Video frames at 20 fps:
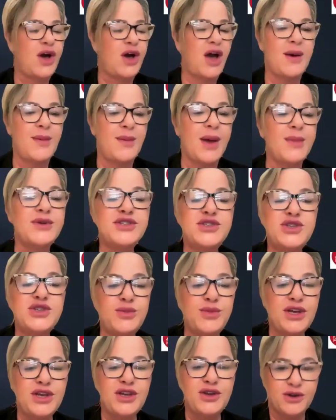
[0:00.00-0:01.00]
um, I'm
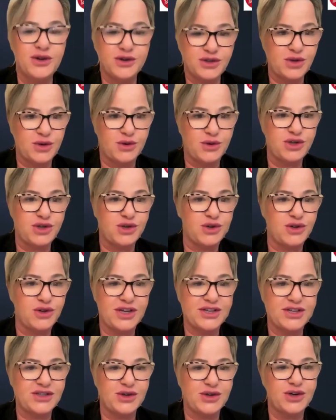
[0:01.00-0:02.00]
assuming your social
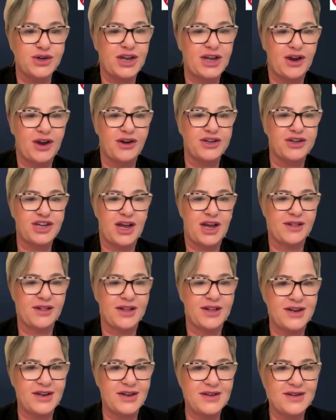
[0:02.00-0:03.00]
is Sir Darren
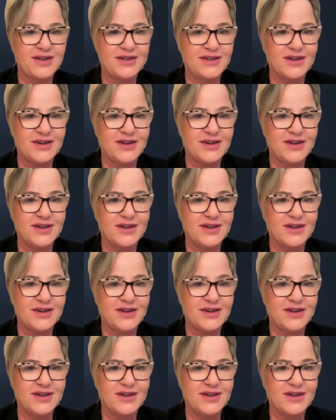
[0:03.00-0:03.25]
Jacklin.